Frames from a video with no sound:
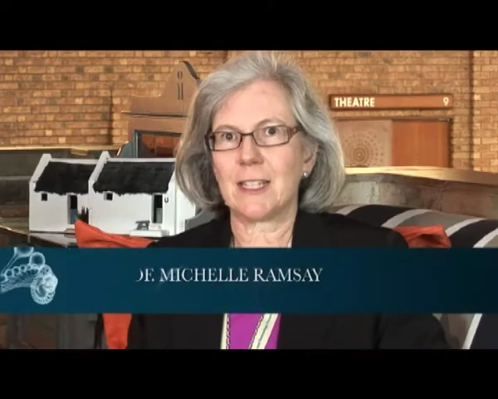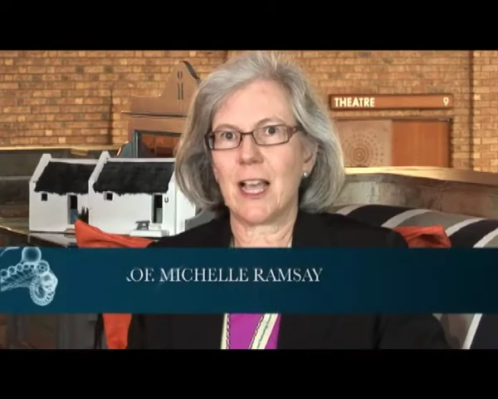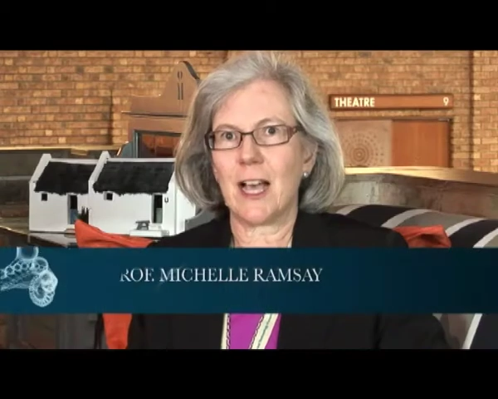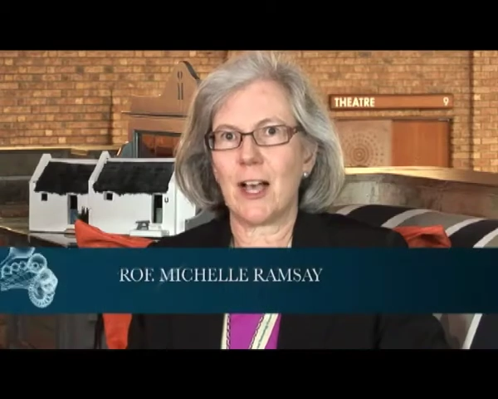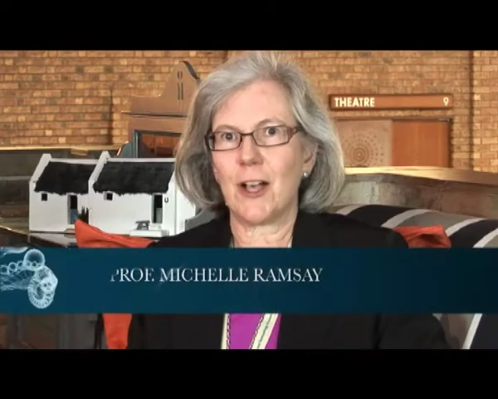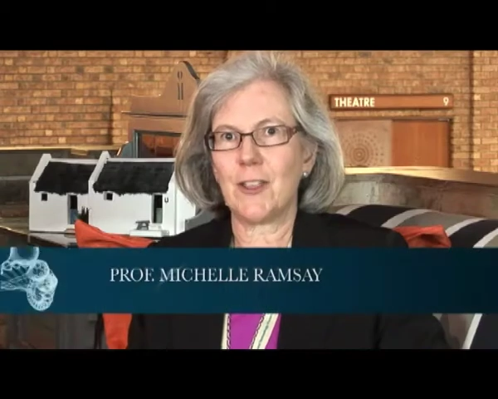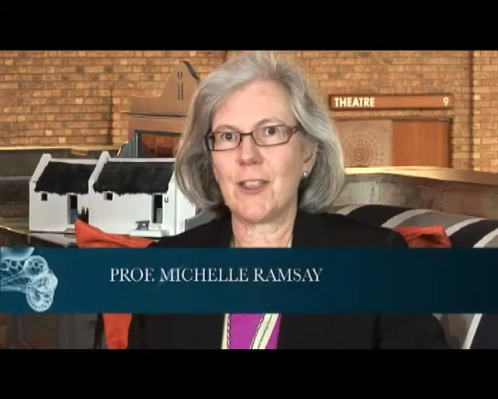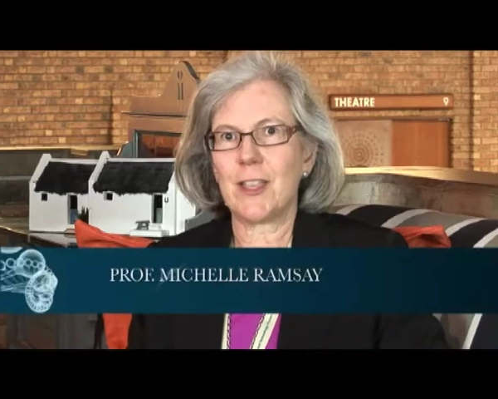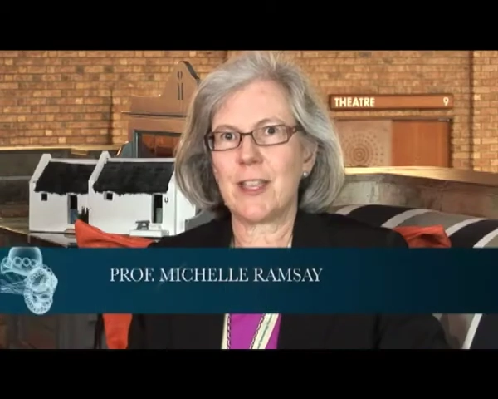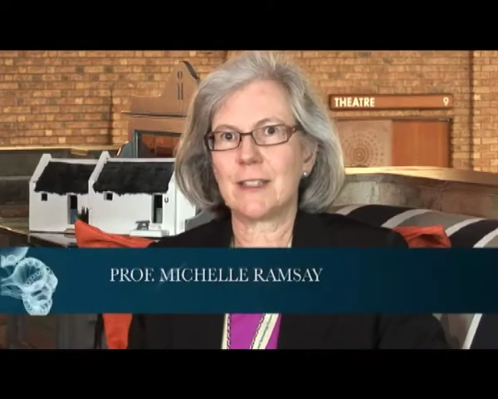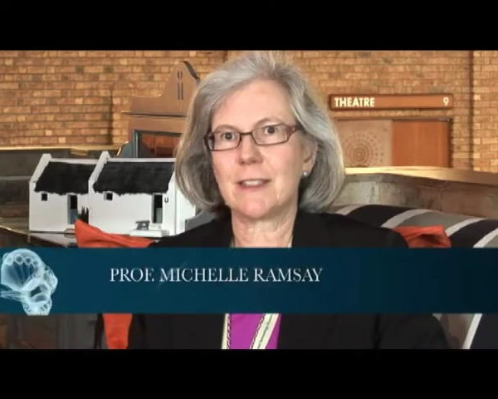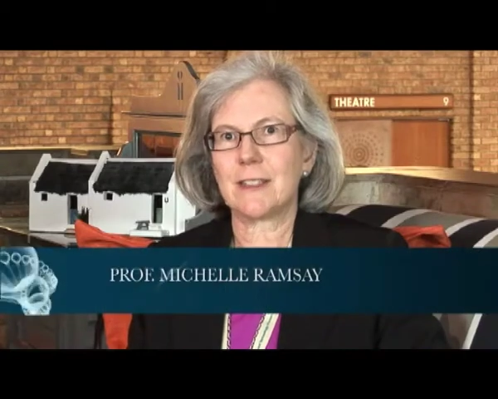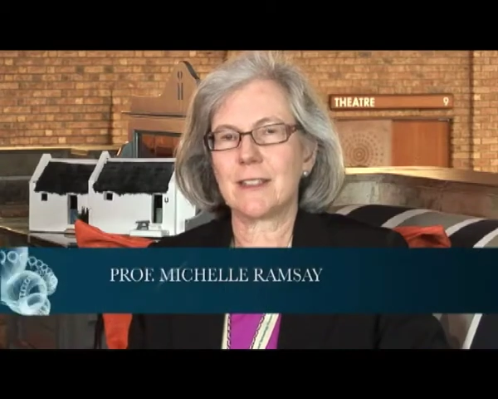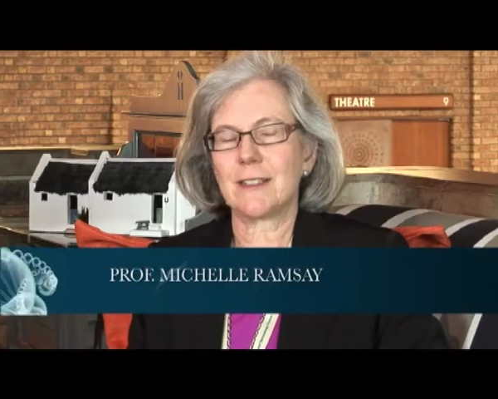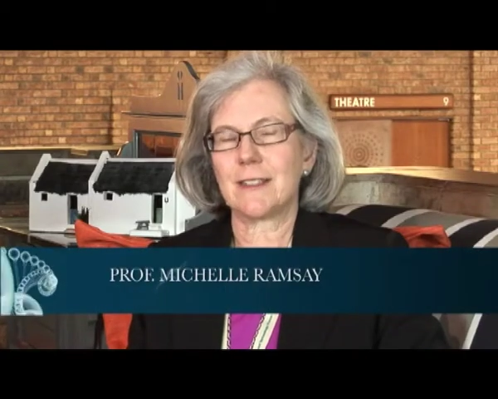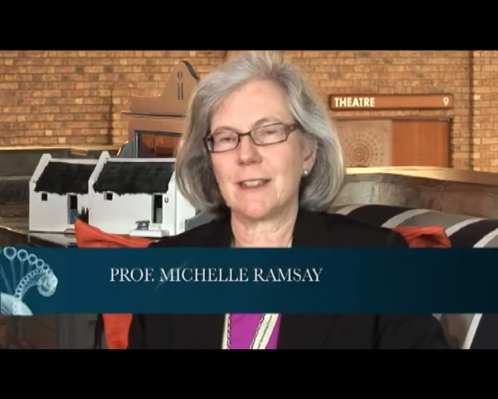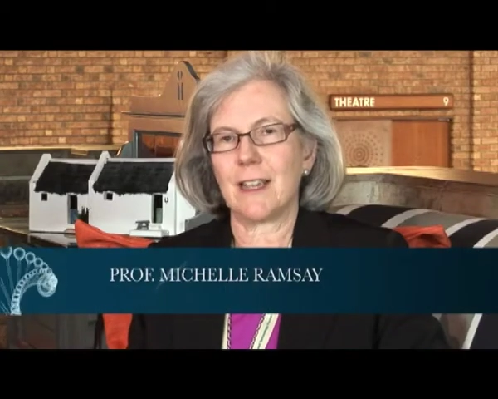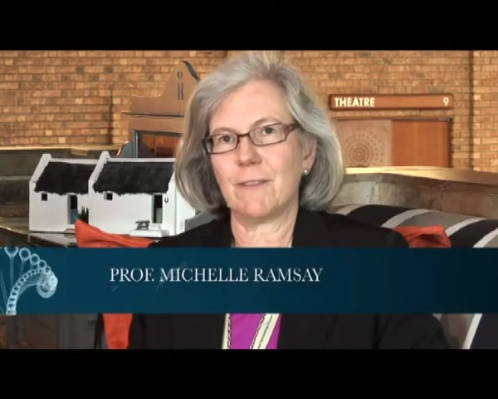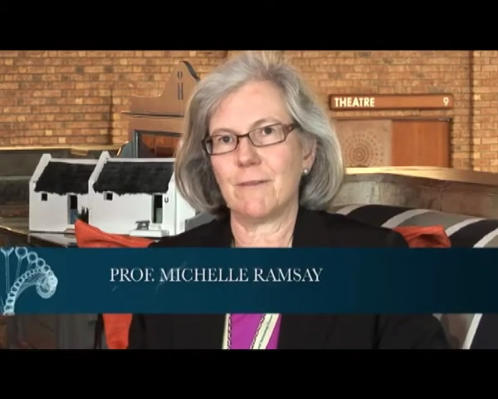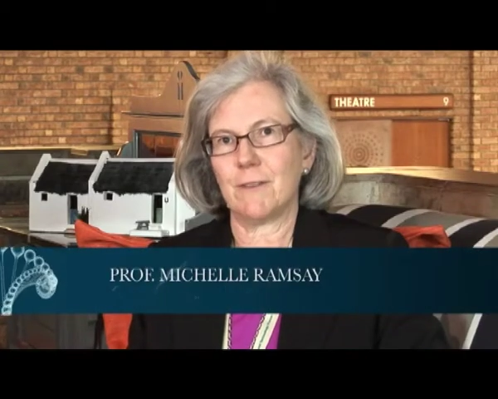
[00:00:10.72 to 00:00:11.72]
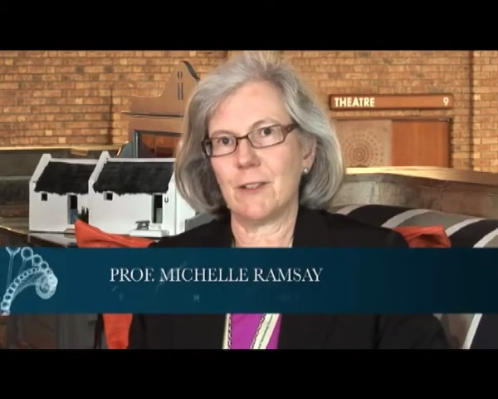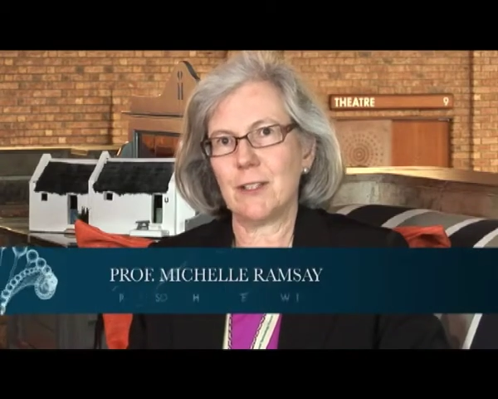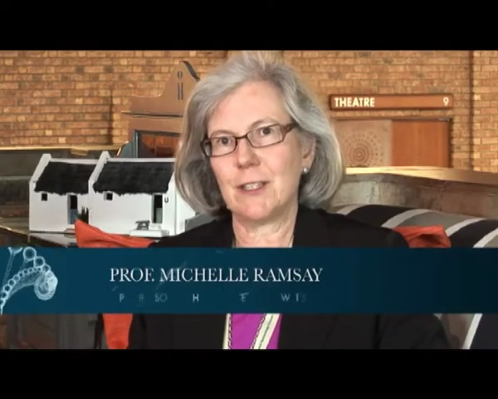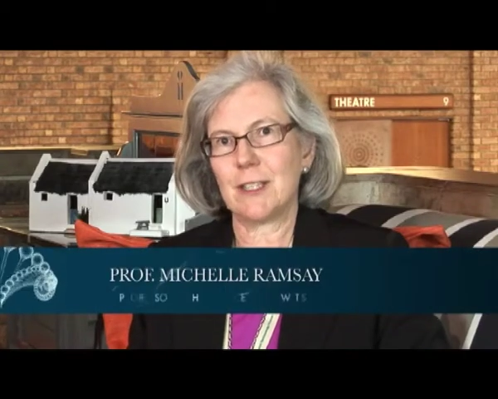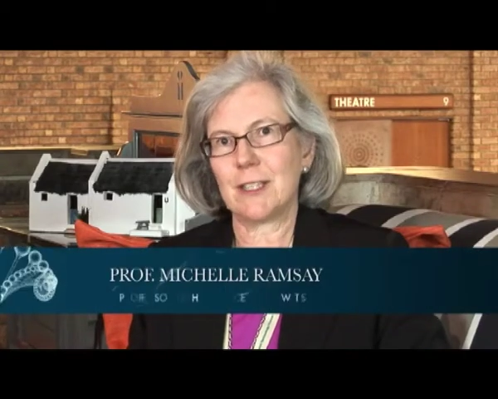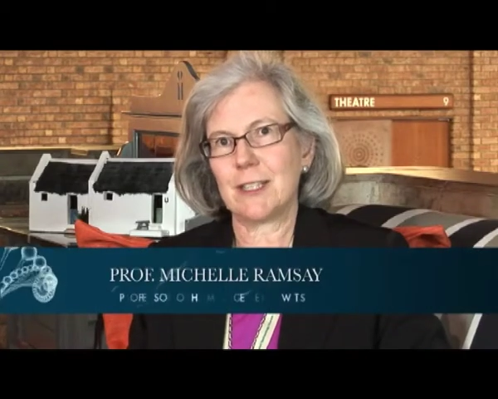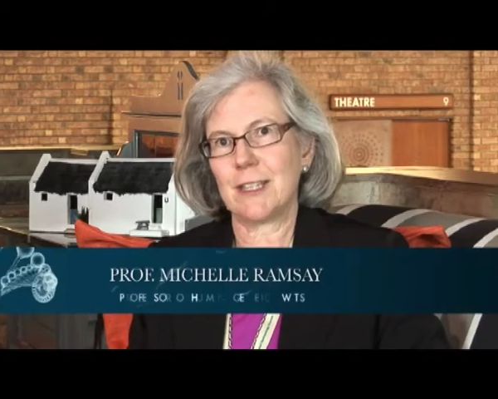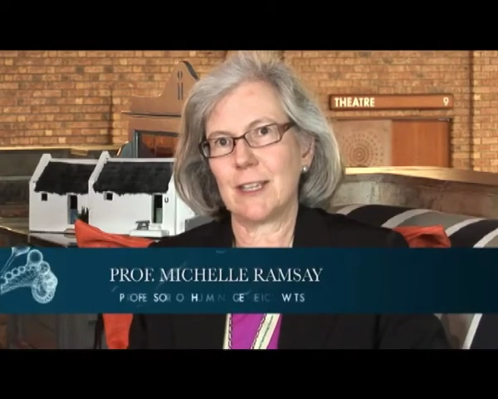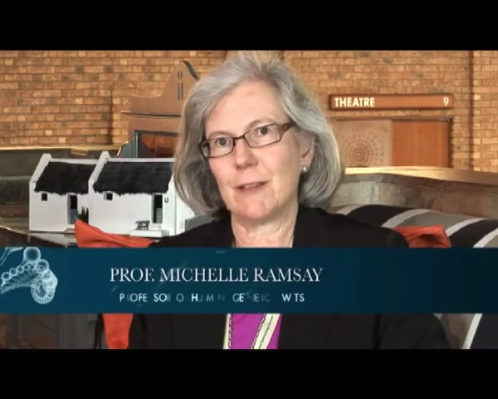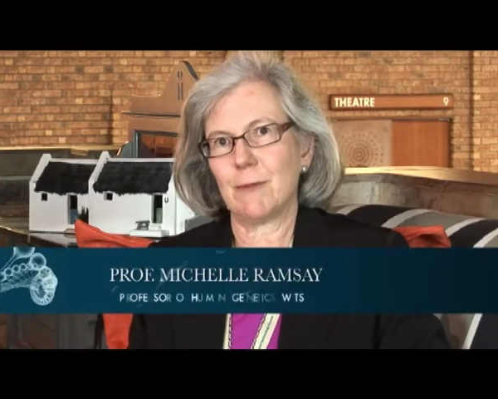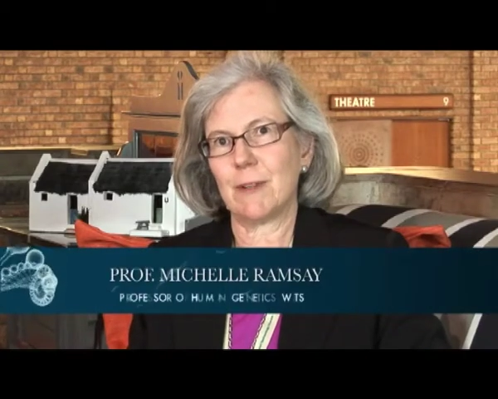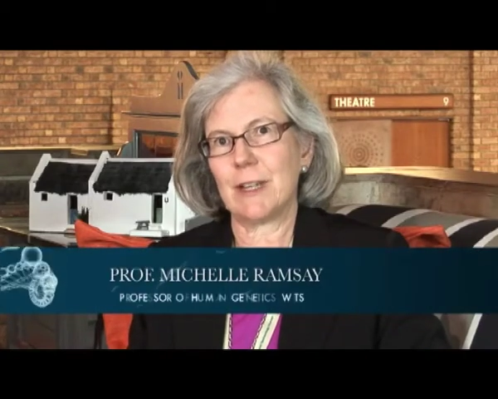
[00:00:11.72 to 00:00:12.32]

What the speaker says: how that diversity